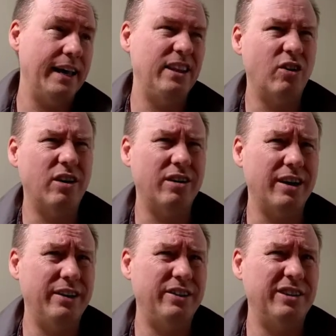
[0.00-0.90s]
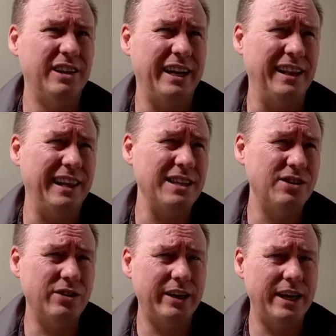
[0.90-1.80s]
And there are other, like,
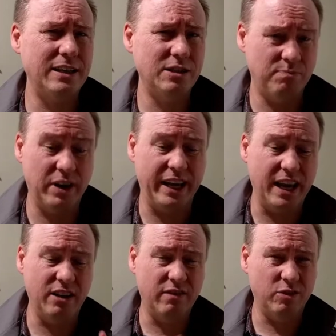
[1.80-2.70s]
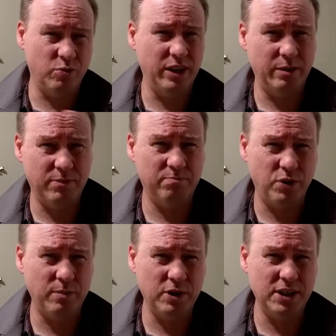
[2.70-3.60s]
lesser kits, but again, you have to really
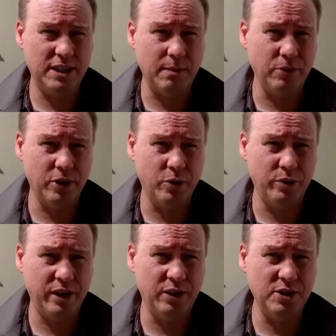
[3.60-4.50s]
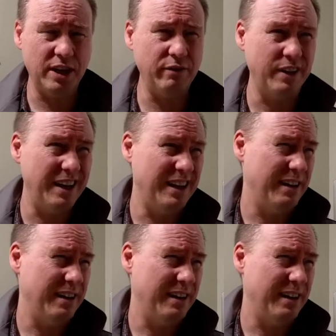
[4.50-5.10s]
pretty much assemble the whole thing yourself.